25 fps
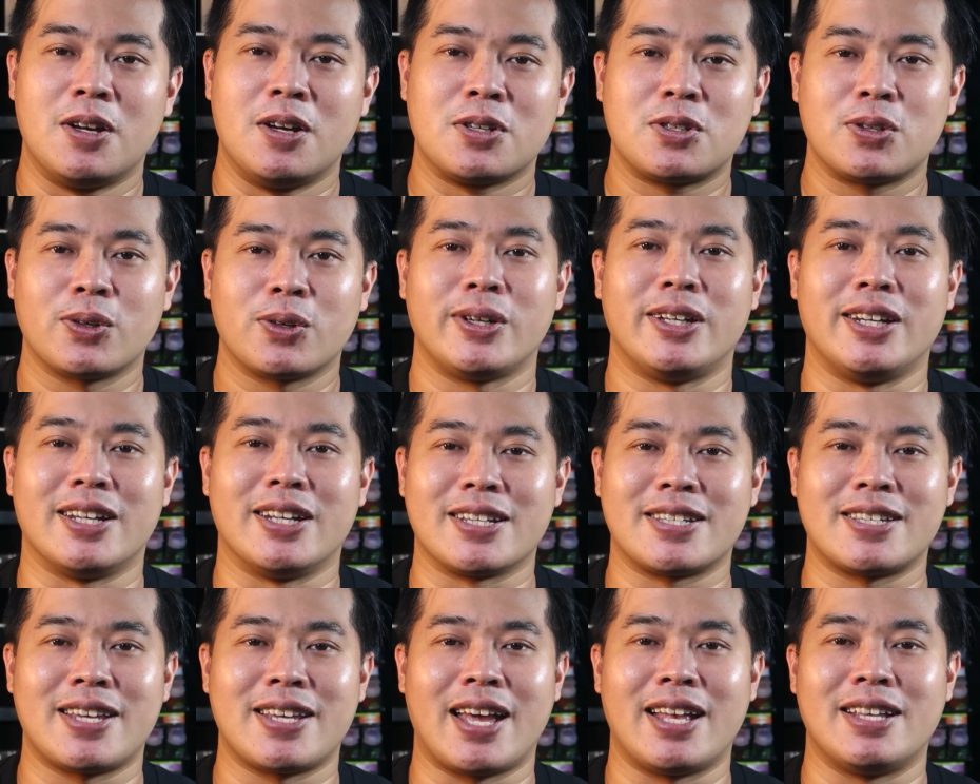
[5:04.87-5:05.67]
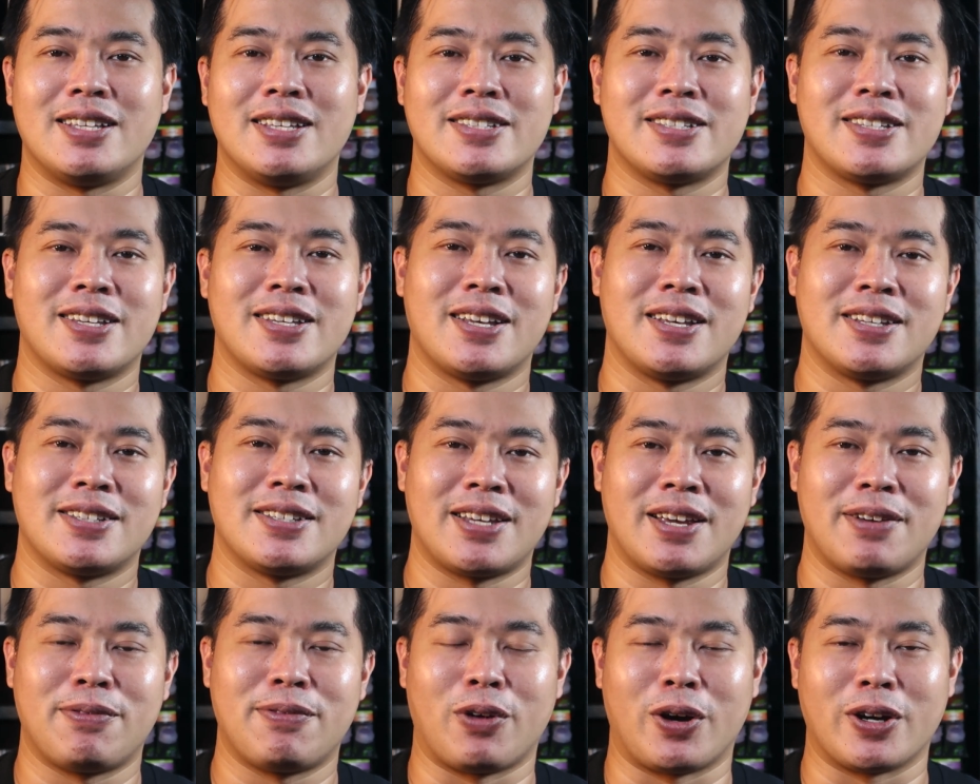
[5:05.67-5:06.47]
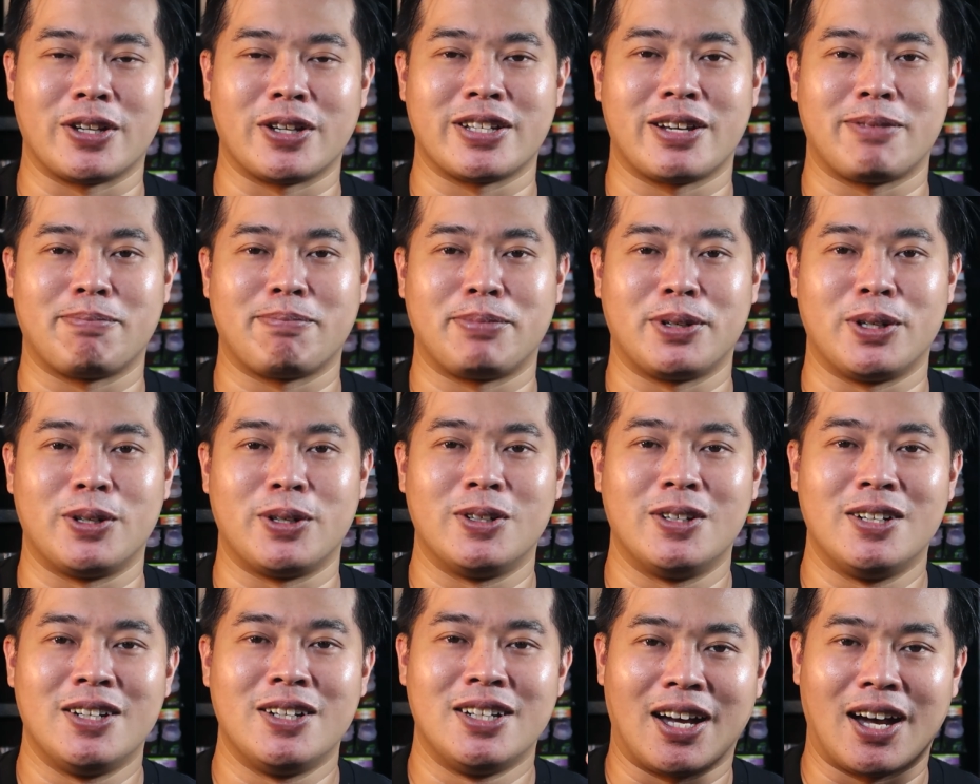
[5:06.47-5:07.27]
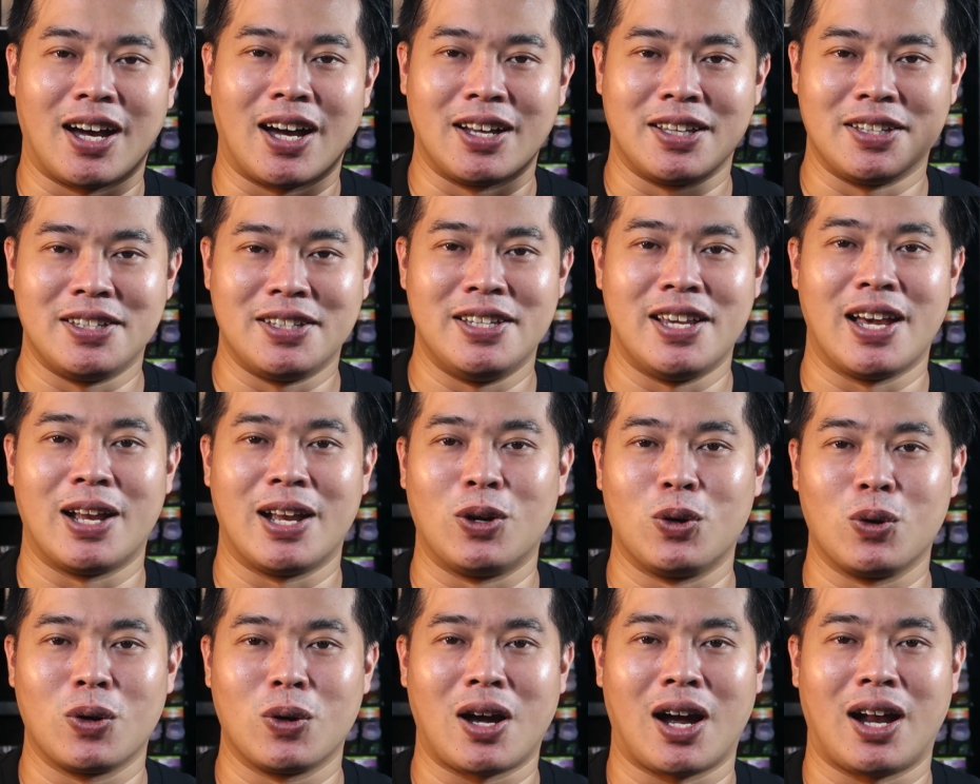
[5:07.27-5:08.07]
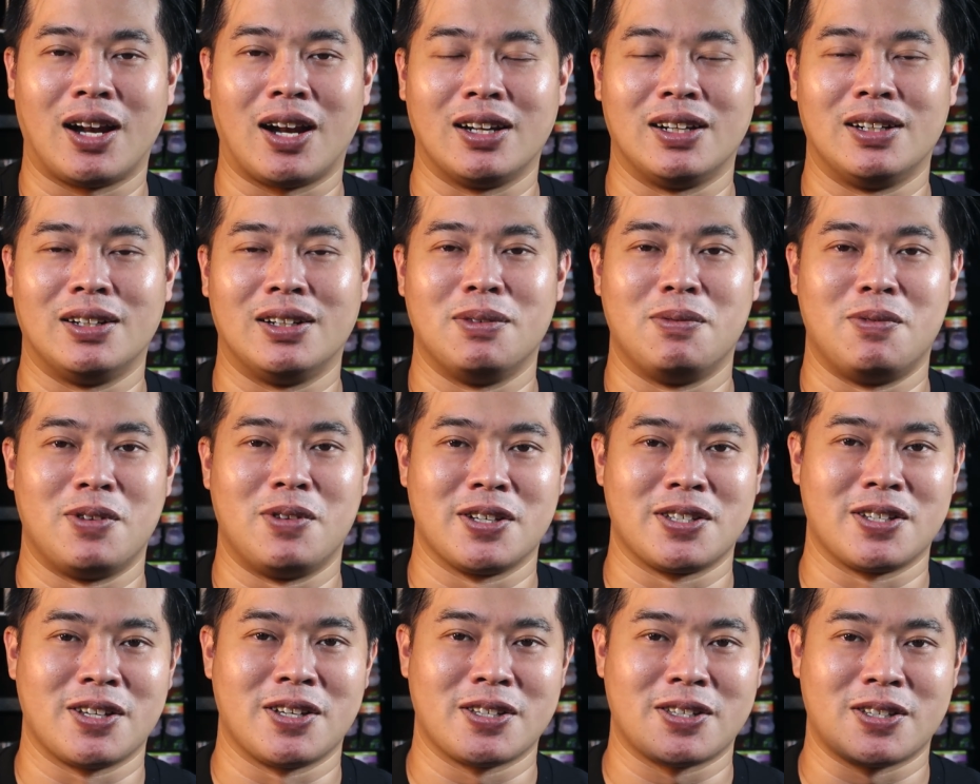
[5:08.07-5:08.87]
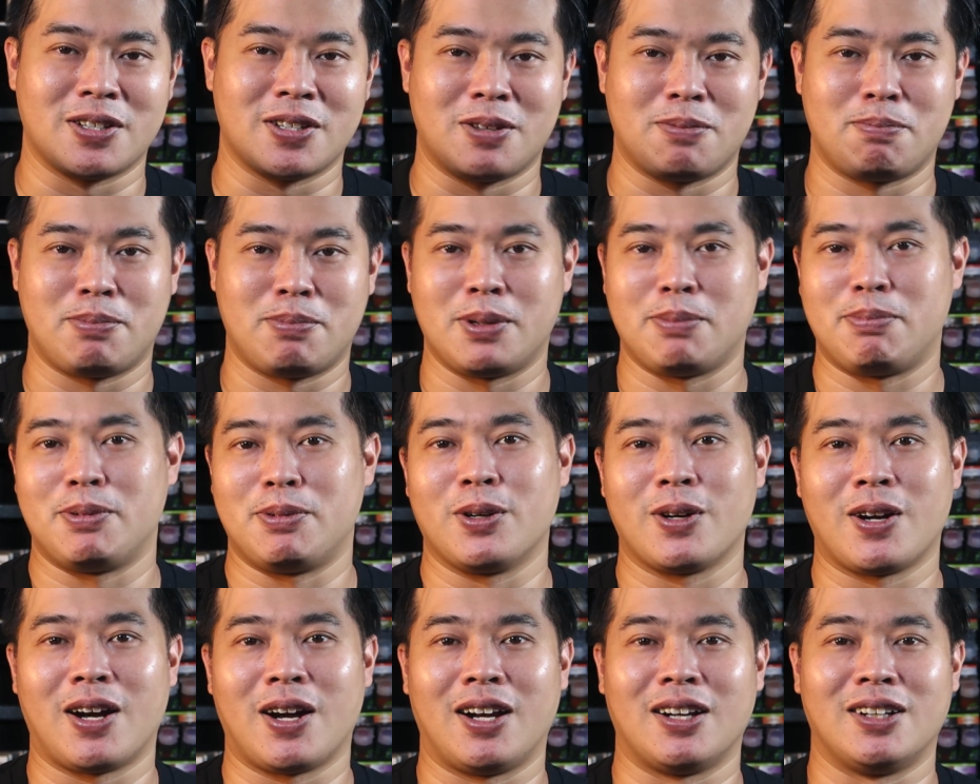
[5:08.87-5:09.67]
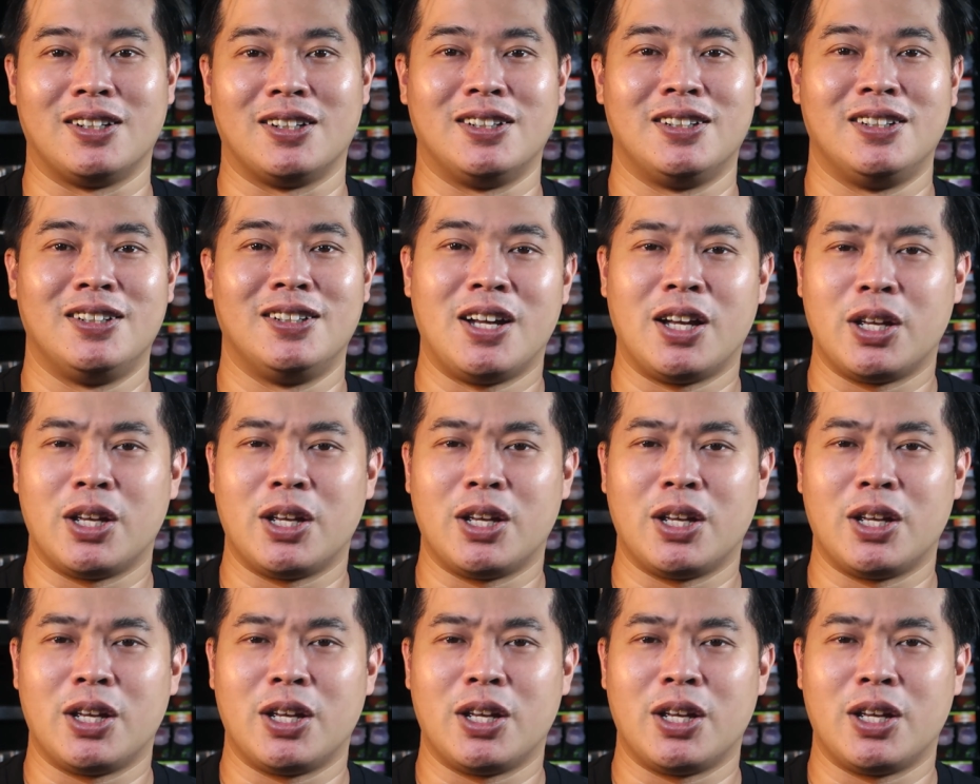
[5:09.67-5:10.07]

So in a sense, say for example, a yellow color versus a purple color,